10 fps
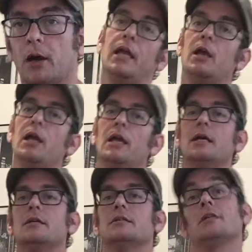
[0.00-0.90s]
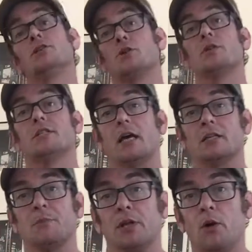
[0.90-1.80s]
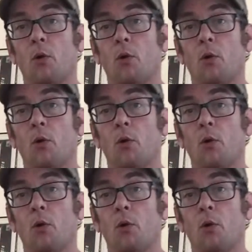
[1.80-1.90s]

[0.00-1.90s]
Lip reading: He is an insurance salesman,